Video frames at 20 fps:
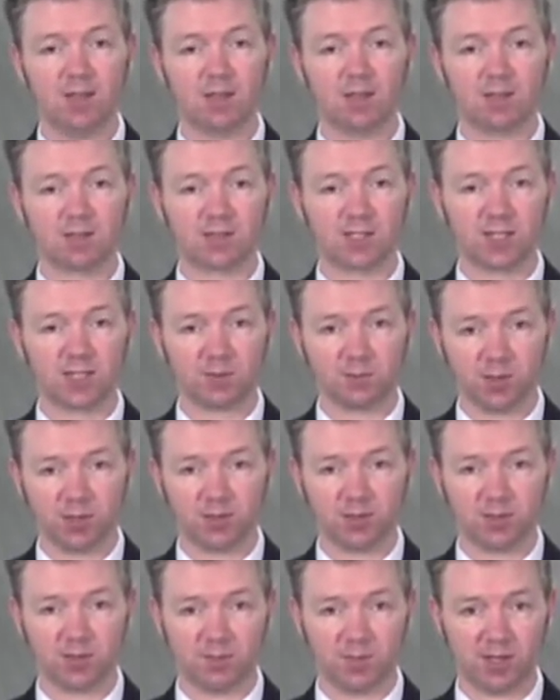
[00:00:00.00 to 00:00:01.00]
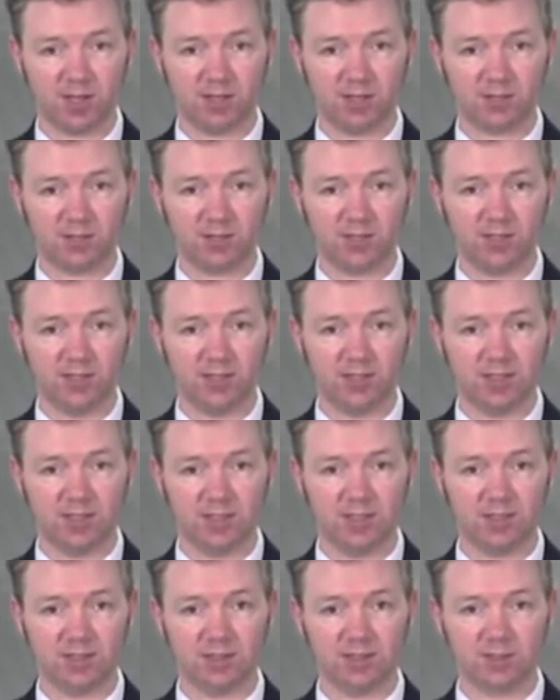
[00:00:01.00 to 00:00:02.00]
The second part of the policy
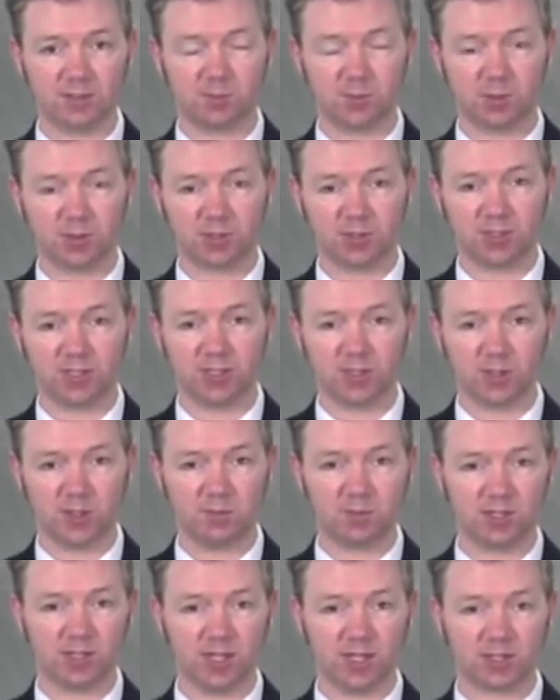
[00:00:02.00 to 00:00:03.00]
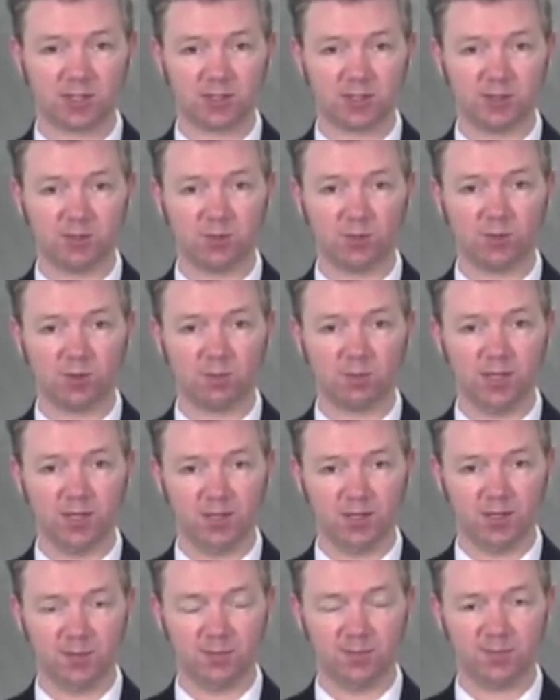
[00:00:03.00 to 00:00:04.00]
is personal injury protection, or
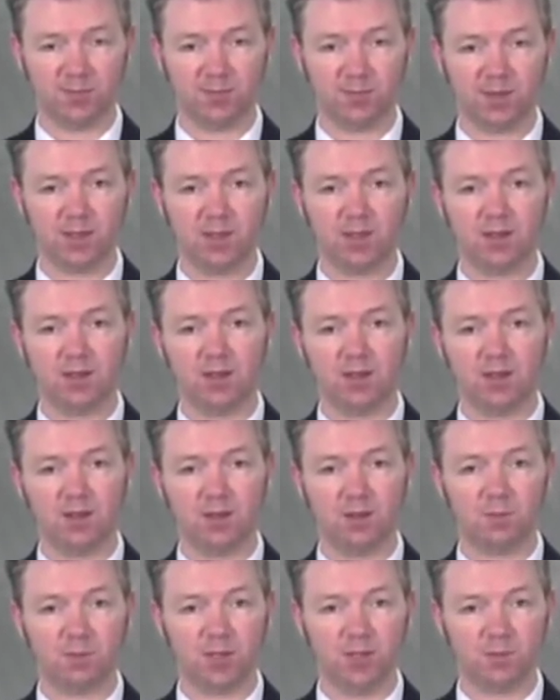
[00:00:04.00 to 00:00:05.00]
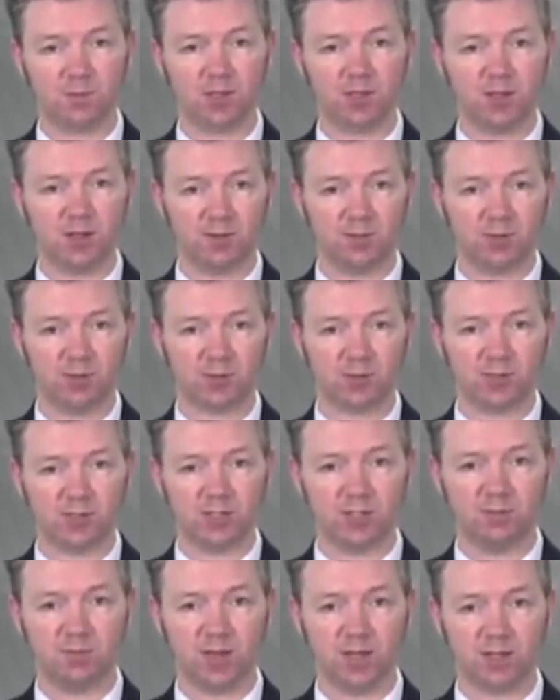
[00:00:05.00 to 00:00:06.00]
PIP. PIP covers
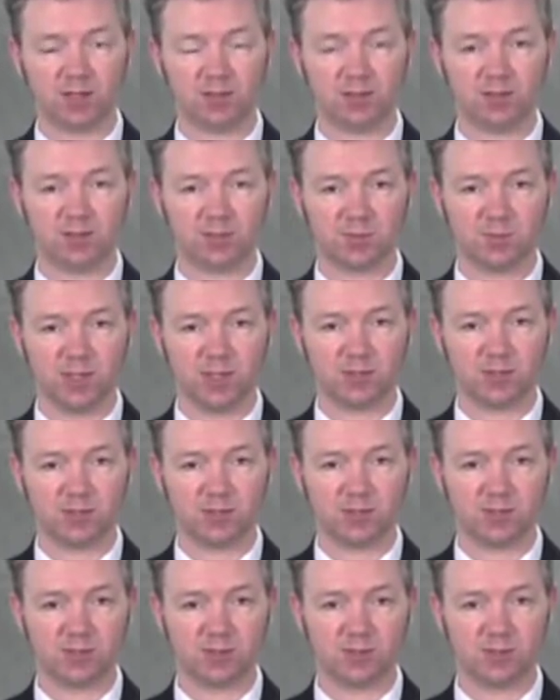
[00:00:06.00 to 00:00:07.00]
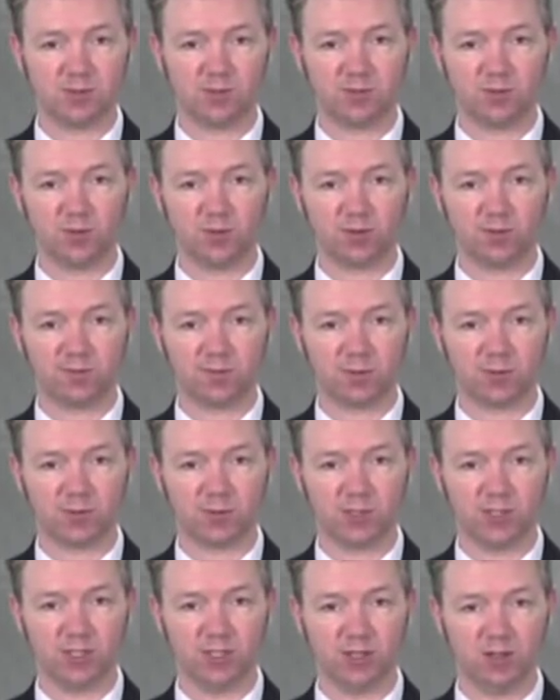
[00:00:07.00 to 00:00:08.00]
the medical expenses for the
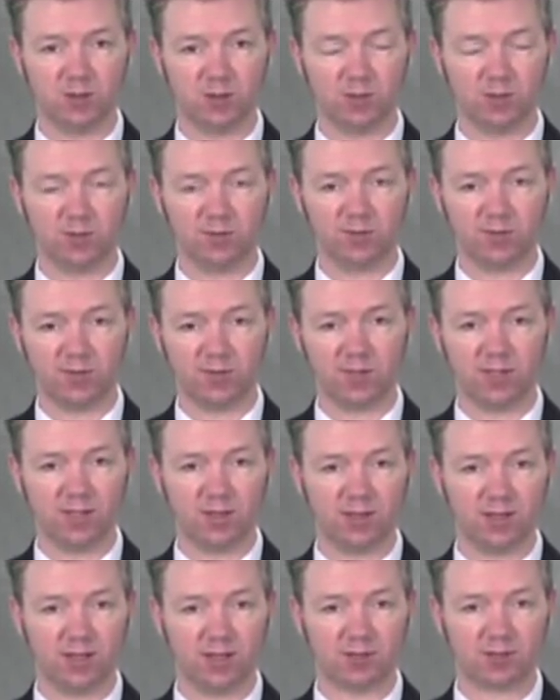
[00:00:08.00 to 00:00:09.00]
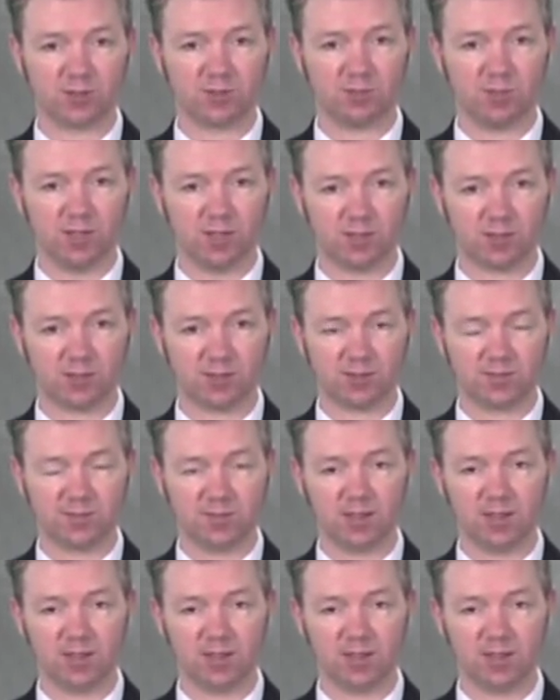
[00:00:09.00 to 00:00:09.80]
first year, or $15,000.